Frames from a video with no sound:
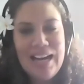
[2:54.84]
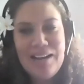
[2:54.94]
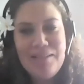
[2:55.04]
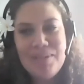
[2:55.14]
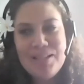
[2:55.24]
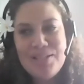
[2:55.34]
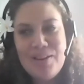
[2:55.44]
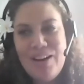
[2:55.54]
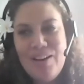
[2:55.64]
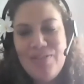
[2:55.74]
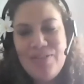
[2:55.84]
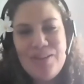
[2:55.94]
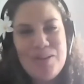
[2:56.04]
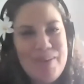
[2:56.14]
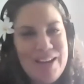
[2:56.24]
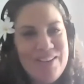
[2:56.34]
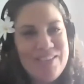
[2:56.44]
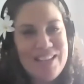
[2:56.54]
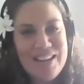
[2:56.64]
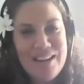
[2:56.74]
And so I often look back
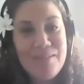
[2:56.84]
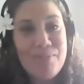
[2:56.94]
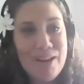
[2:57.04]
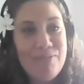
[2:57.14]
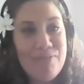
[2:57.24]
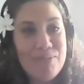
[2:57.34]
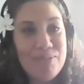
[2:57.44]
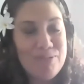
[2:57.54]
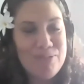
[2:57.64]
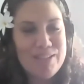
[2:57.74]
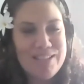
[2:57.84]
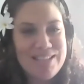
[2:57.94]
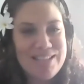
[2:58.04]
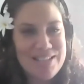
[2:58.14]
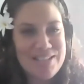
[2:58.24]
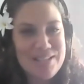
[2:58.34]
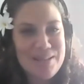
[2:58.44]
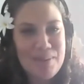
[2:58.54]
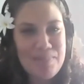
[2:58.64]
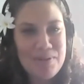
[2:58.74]
on that and I'm grateful for the decision
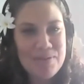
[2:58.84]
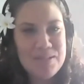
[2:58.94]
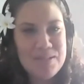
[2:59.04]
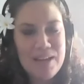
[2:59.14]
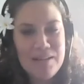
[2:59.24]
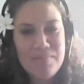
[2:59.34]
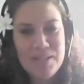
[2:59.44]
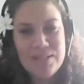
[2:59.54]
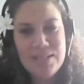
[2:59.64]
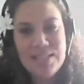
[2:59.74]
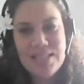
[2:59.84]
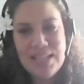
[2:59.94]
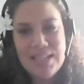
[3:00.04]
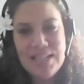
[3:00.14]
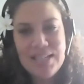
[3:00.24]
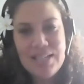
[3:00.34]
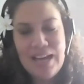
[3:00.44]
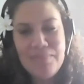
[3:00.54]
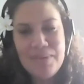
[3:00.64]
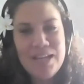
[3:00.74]
that my parents made because
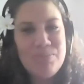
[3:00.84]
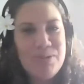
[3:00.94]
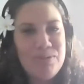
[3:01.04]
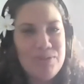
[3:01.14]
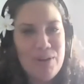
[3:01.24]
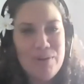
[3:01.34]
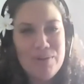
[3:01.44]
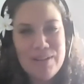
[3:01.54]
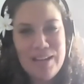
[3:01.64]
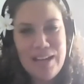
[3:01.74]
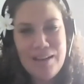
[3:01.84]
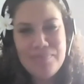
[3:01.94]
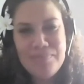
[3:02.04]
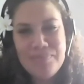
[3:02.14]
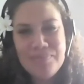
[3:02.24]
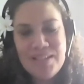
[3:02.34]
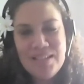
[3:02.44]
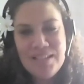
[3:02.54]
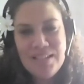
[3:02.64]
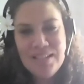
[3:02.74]
as we all know,
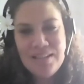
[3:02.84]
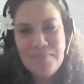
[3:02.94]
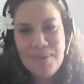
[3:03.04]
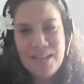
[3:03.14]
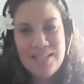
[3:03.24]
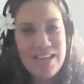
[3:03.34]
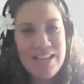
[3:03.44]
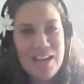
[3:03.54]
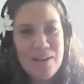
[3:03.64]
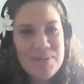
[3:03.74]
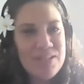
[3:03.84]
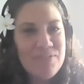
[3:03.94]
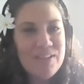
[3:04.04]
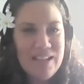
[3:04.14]
maintaining our Pacific